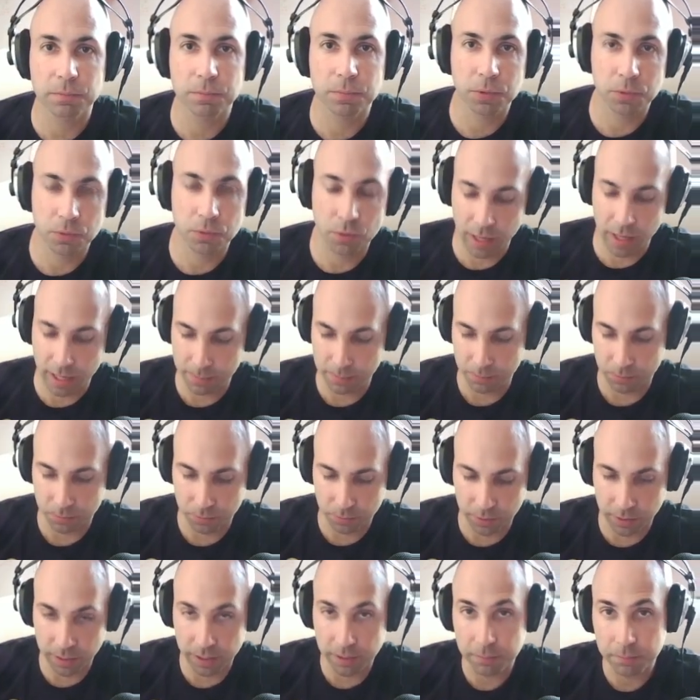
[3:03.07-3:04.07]

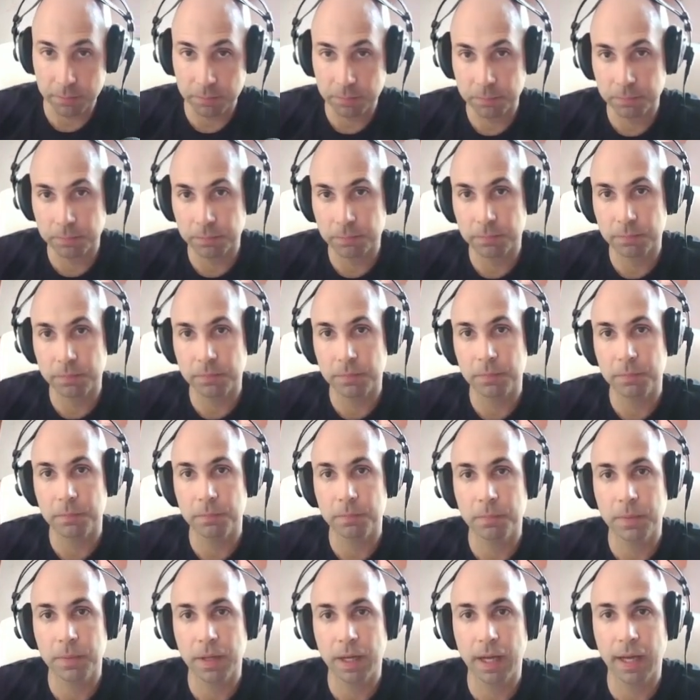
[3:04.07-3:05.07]
primary
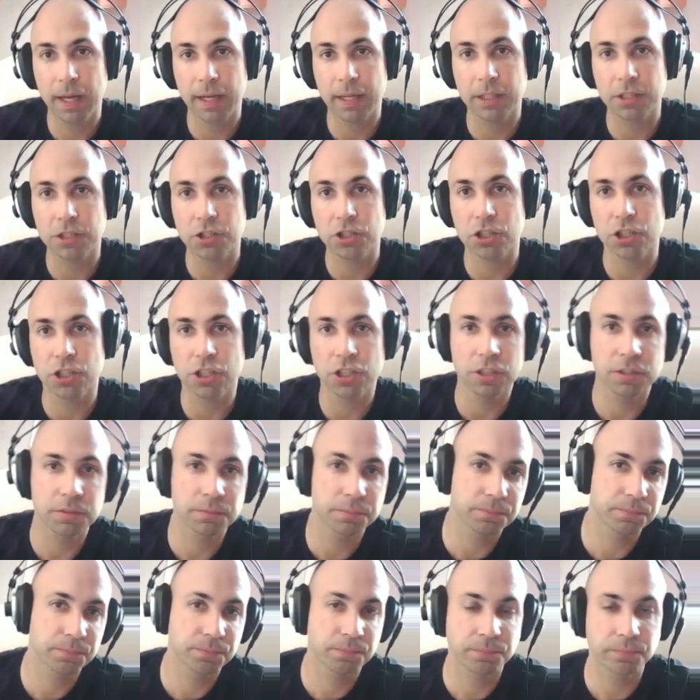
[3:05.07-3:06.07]
packaging.
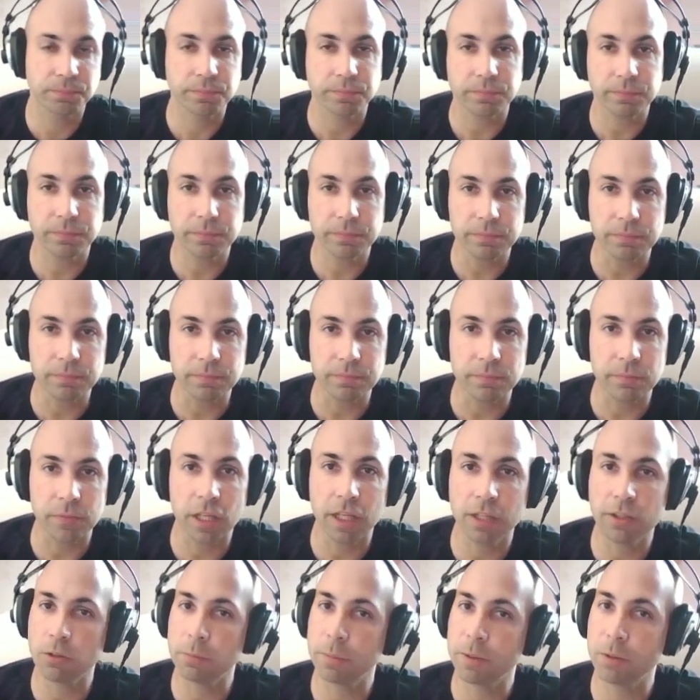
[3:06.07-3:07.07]

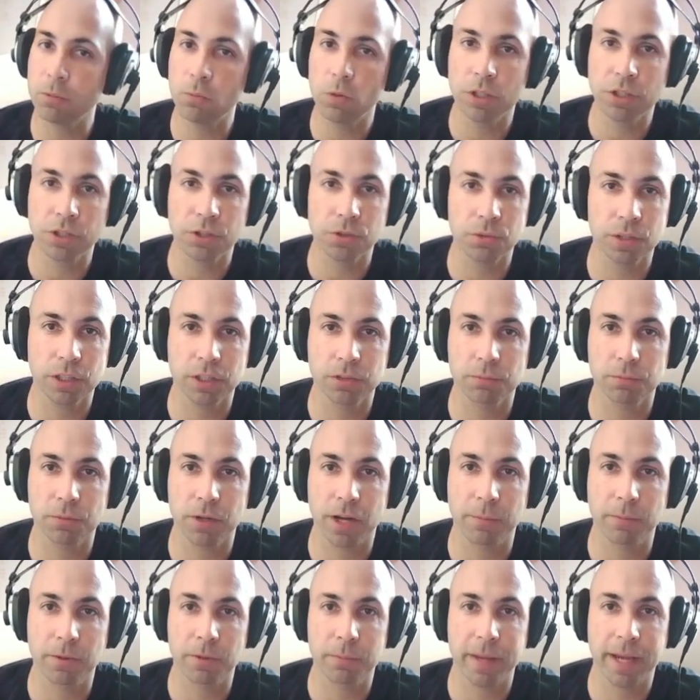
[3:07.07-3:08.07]
And there'll be one unit of
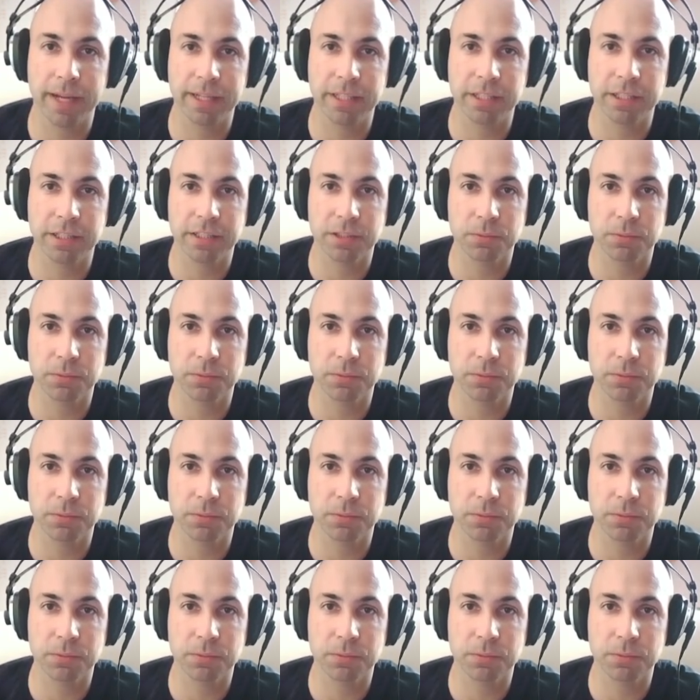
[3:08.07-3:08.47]
primary packaging.